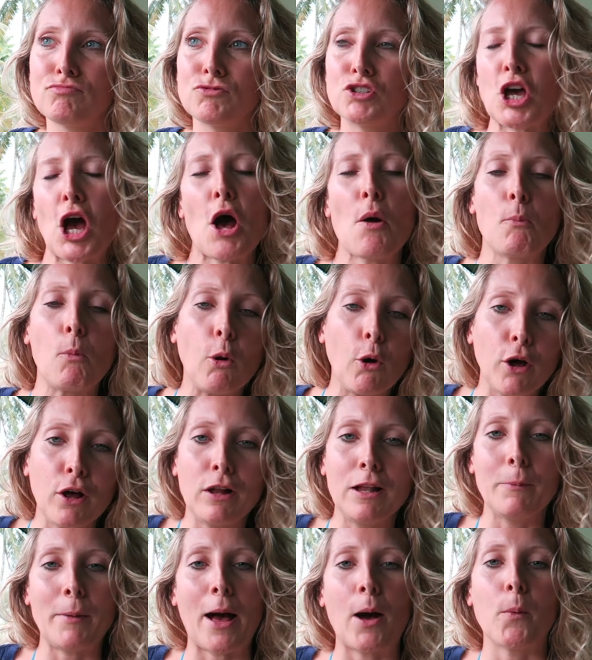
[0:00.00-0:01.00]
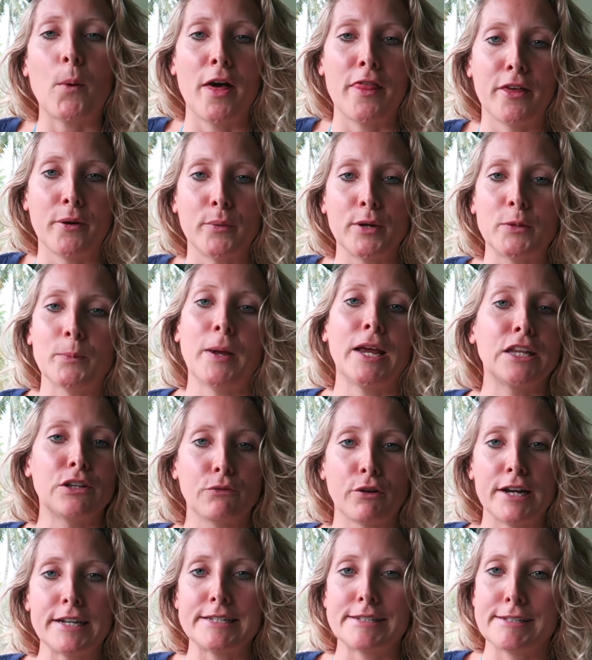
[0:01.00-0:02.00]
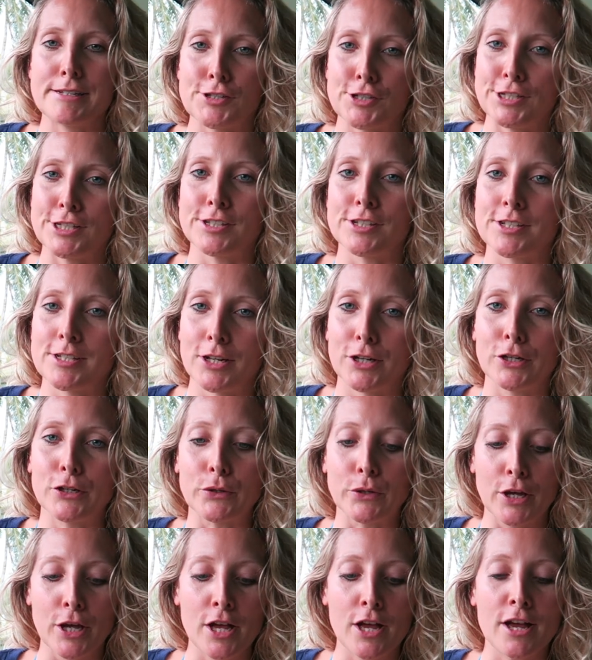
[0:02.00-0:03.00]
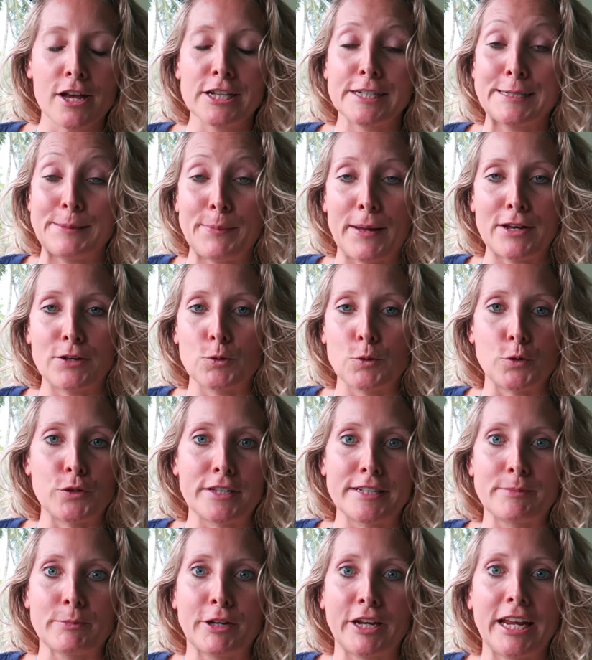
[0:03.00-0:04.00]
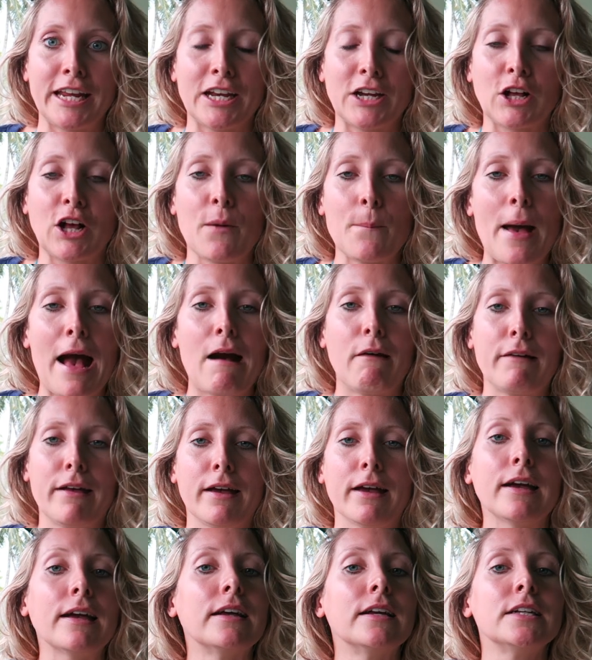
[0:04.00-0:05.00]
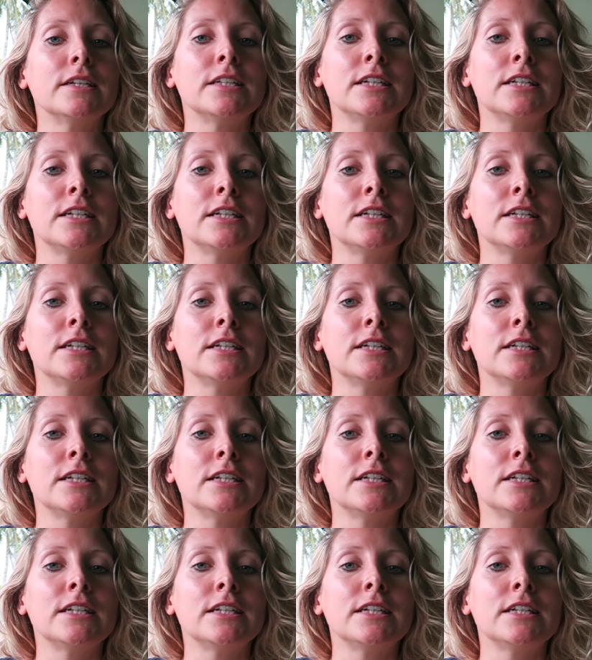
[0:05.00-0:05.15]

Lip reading: turmoil about whether we'd made the right decision to spend all this money and come out here,